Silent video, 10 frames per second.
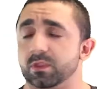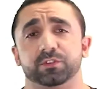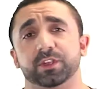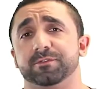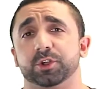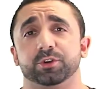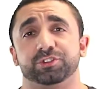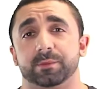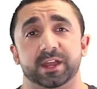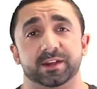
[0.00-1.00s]
So you have your
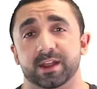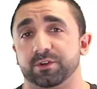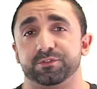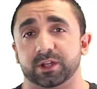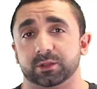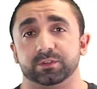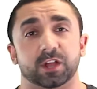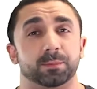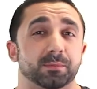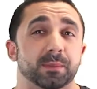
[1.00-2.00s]
gym that never follows
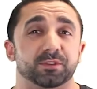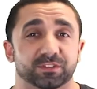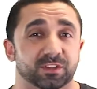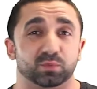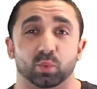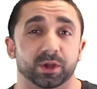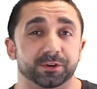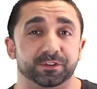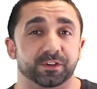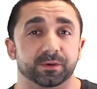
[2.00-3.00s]
up or maybe just does 1
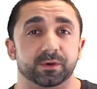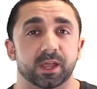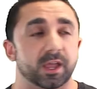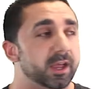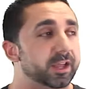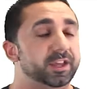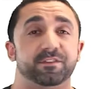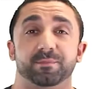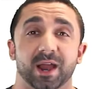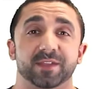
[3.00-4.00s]
or 2, and you
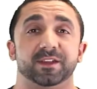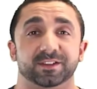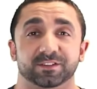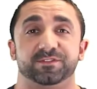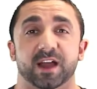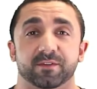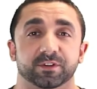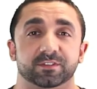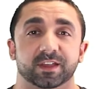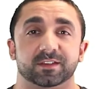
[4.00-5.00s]
have mine that does 5 or
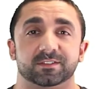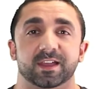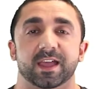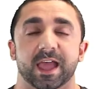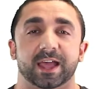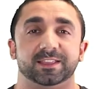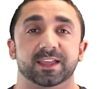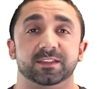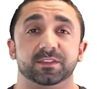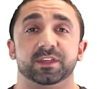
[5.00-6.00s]
6. At
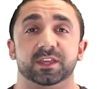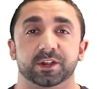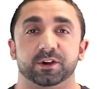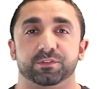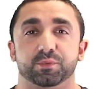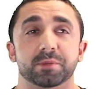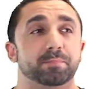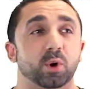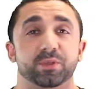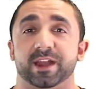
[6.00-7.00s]
the end of the year, if we
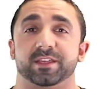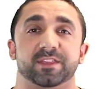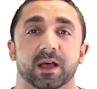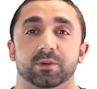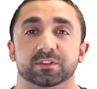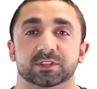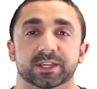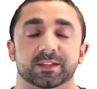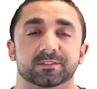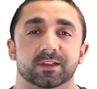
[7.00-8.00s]
both had 1,000
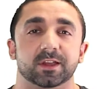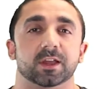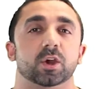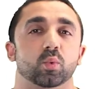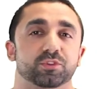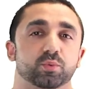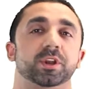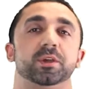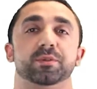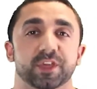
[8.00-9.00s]
leads, which one
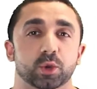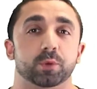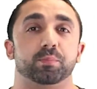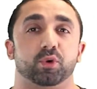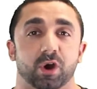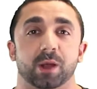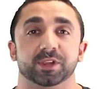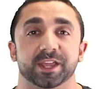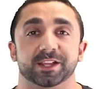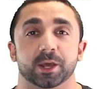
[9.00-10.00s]
do you think would
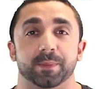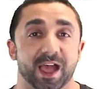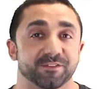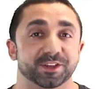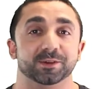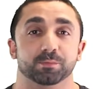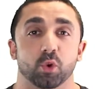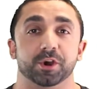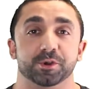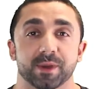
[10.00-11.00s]
probably end up having
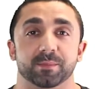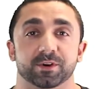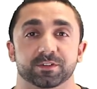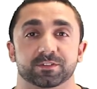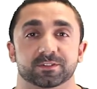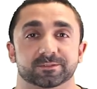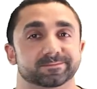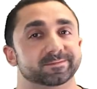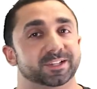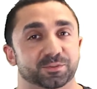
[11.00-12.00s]
more new members?
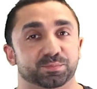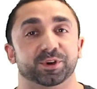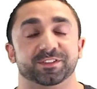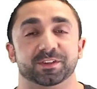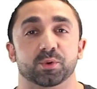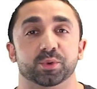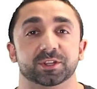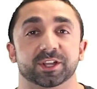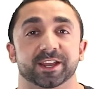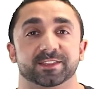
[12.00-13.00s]
It's pretty simple when you
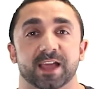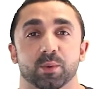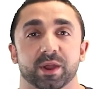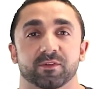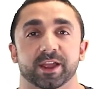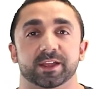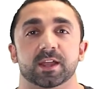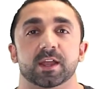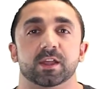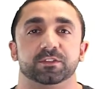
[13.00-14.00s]
look at it that way, right?
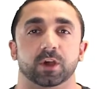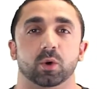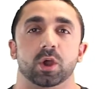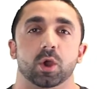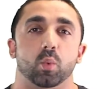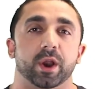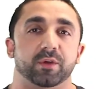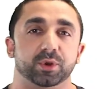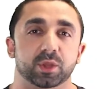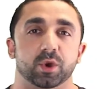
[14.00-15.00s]
So what I
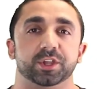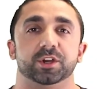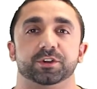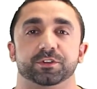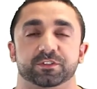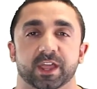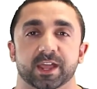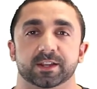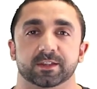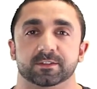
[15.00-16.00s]
really want you to
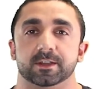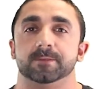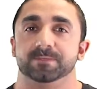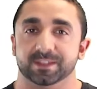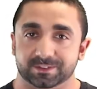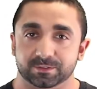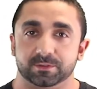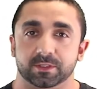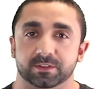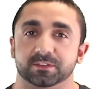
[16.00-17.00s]
understand is this
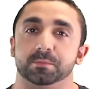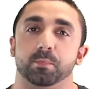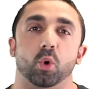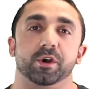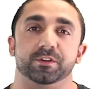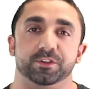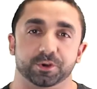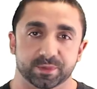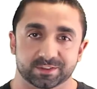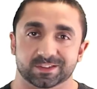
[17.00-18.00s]
is important to
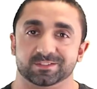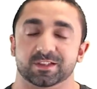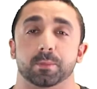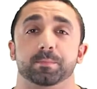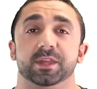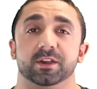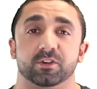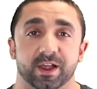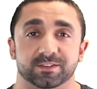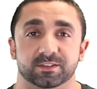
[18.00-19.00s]
your business. Be
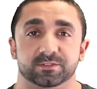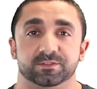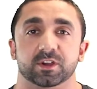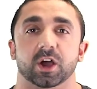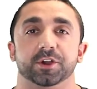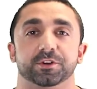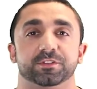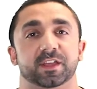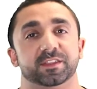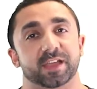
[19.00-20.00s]
aggressive.
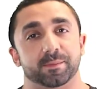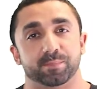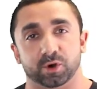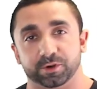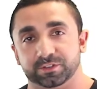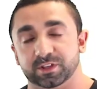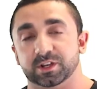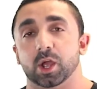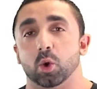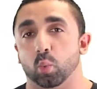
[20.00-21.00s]
Understand that
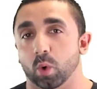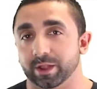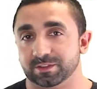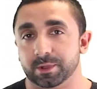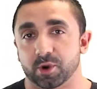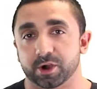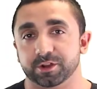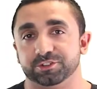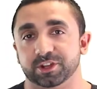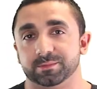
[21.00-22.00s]
person wants to be a part of
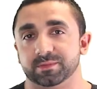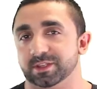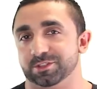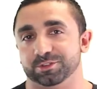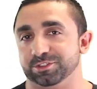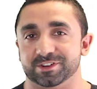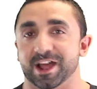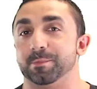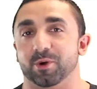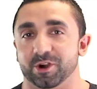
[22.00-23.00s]
your gym. They're just
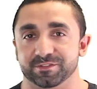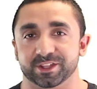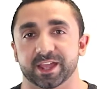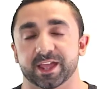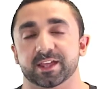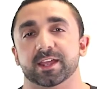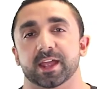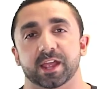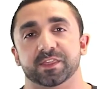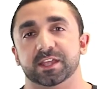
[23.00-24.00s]
not a part of it yet,
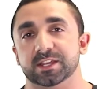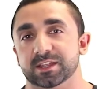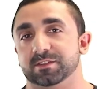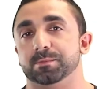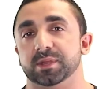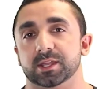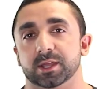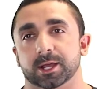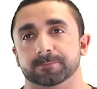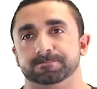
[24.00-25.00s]
and they need to
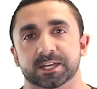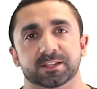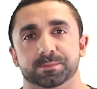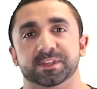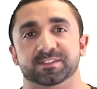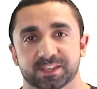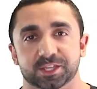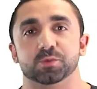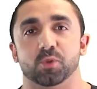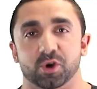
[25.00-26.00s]
be seeing
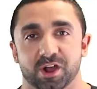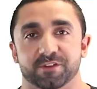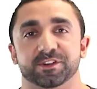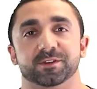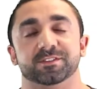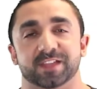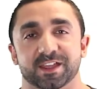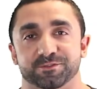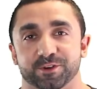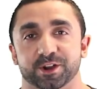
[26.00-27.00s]
you more often. Stay
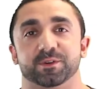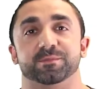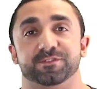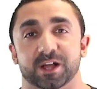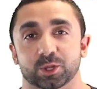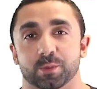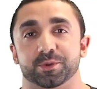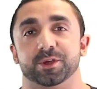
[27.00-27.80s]
in front of them, follow up with